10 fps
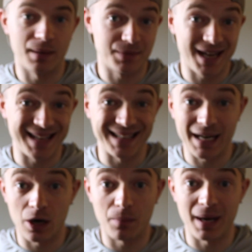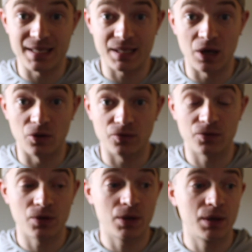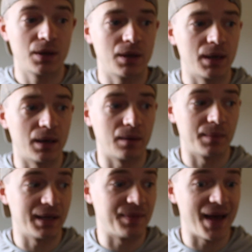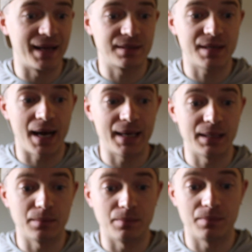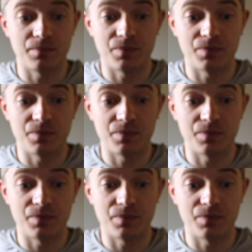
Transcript: I'm taking care of myself and that I am